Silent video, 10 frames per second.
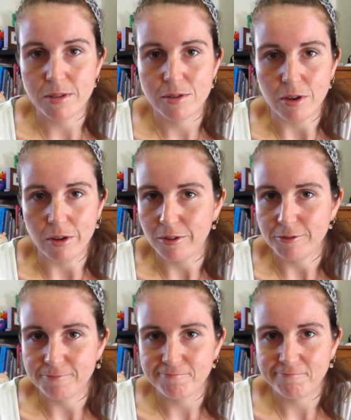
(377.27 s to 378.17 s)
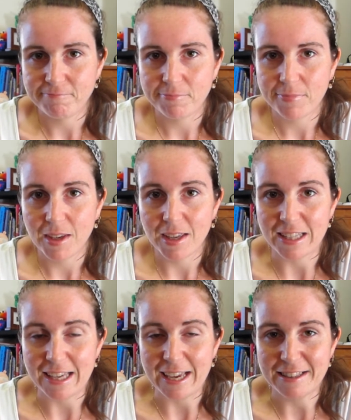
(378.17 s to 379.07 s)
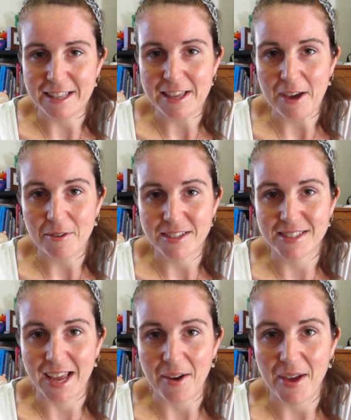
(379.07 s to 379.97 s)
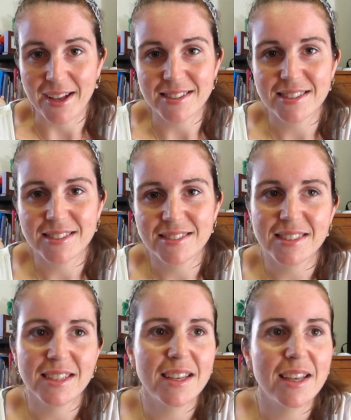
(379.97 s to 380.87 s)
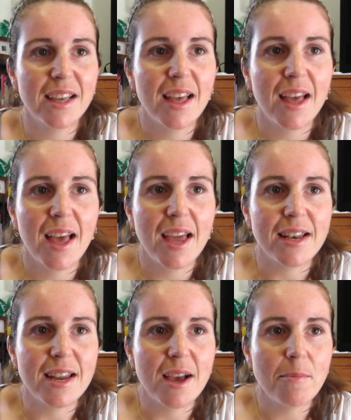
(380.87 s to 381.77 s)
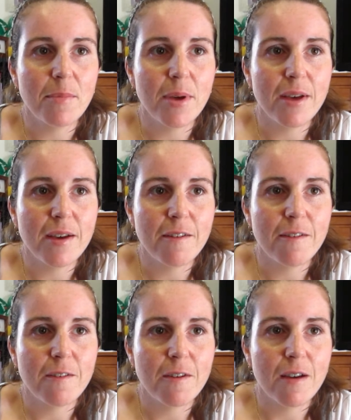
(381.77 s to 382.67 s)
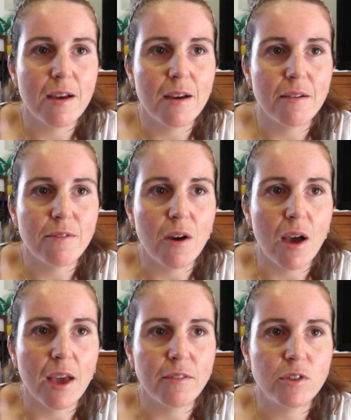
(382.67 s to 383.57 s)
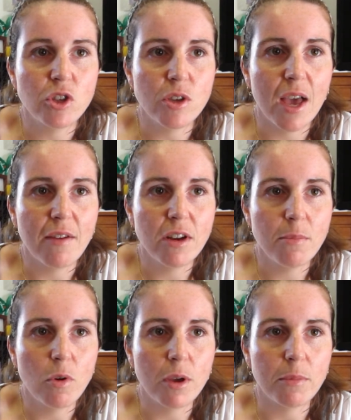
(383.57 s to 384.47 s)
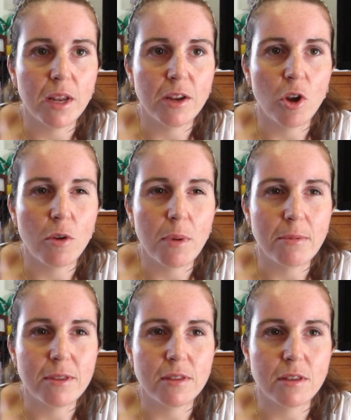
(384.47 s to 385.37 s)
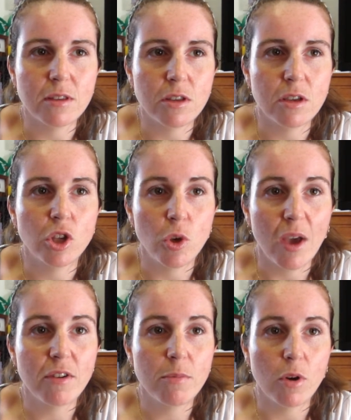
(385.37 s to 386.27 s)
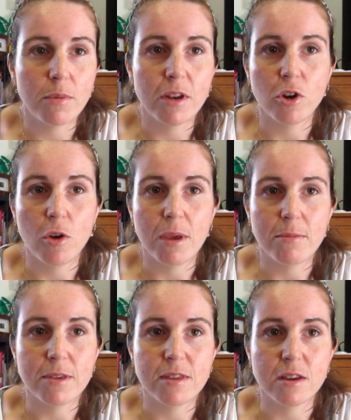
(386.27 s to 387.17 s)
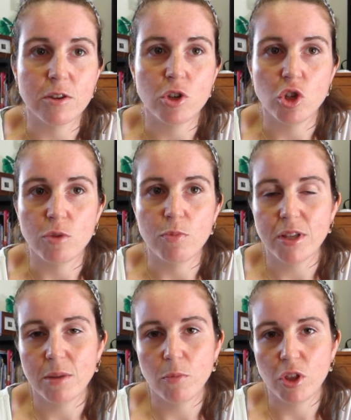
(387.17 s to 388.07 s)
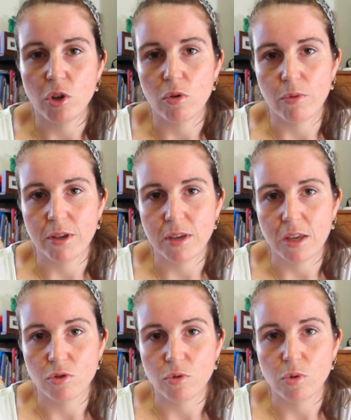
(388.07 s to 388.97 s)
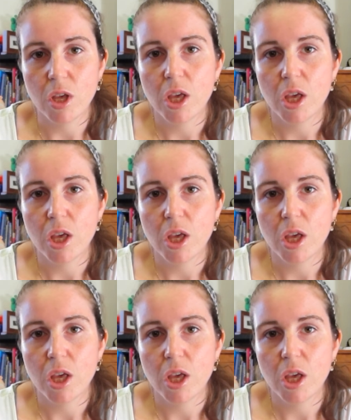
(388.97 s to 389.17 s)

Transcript: So, but yeah, that's how it is in our house. Number 5. Do you have an appointment and no babysitter? You have an appointment and no babysitter. Do you bring them with you or reschedule?